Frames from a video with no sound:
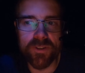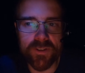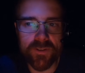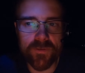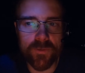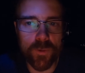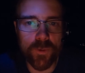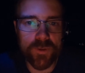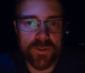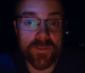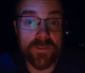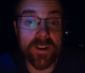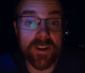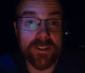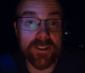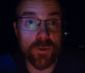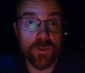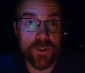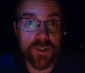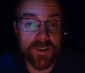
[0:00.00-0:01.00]
for
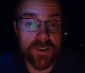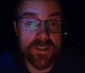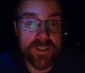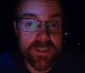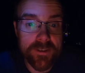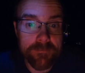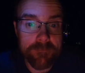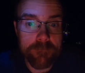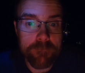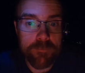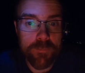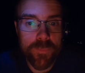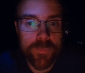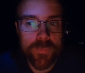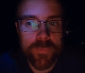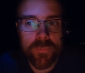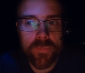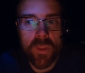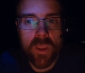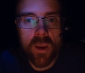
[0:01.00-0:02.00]
Define Your Journey.
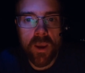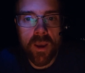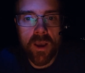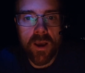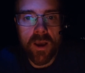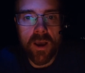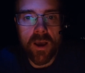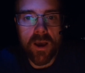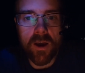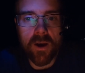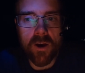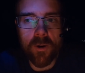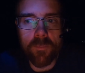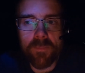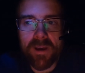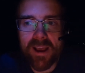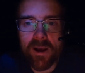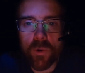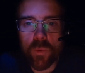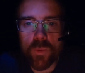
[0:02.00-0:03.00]

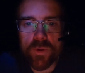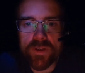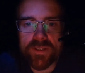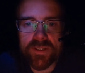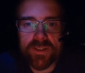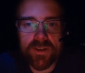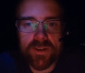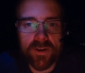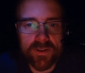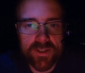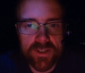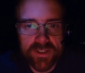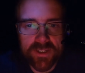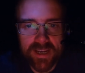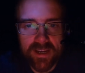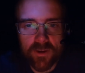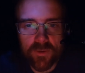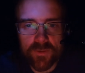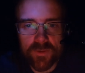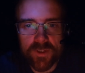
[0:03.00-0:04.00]
How we started
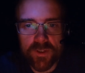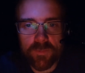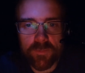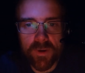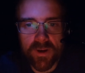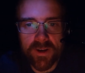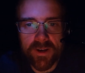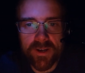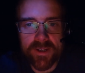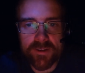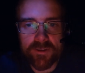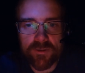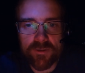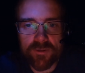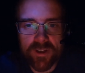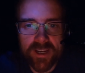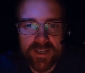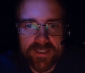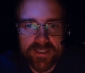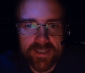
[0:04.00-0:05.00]
out by
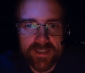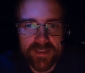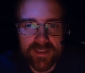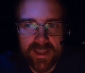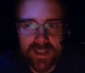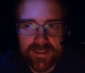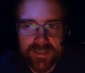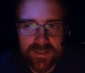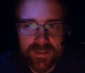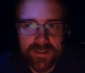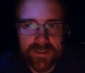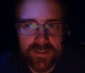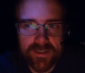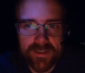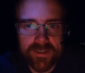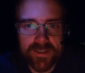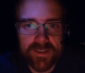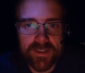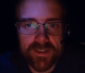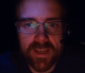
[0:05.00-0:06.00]
creating
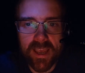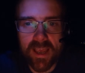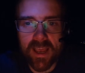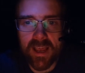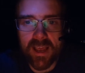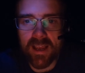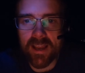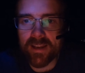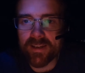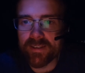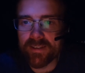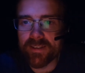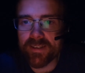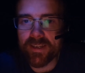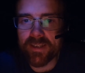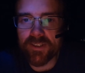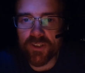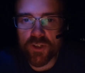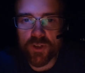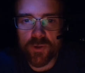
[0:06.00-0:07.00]
lanterns and
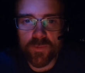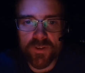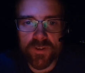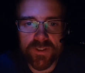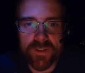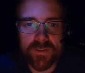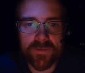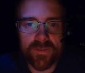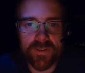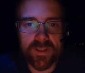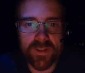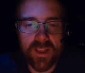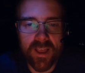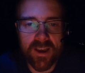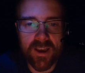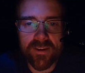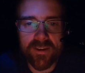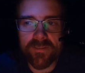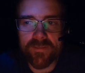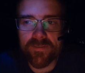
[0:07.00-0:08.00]
instruments for
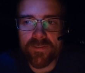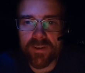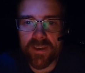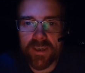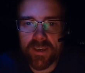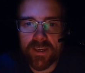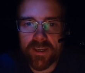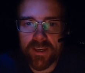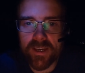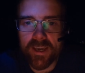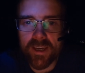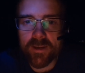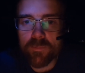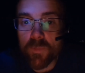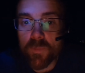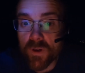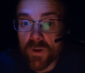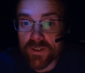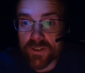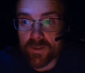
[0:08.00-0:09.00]
live
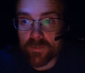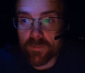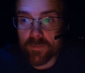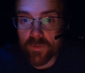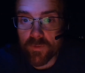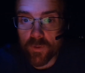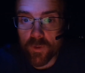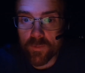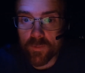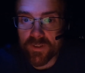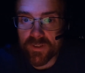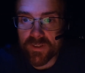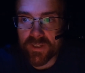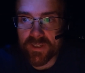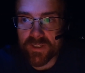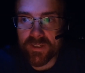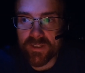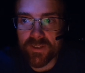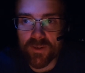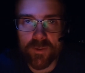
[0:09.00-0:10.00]
in-person
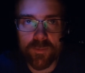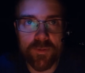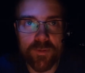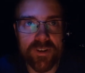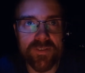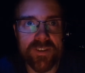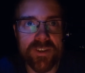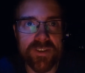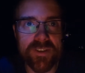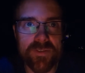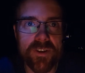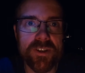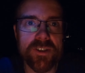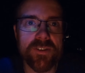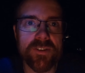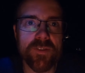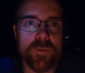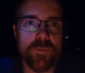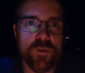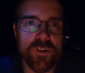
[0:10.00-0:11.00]
performances on a previous version
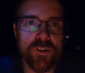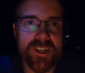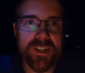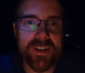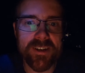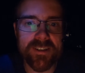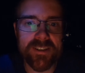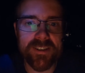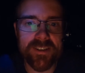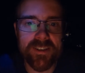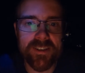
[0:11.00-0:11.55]
of the project,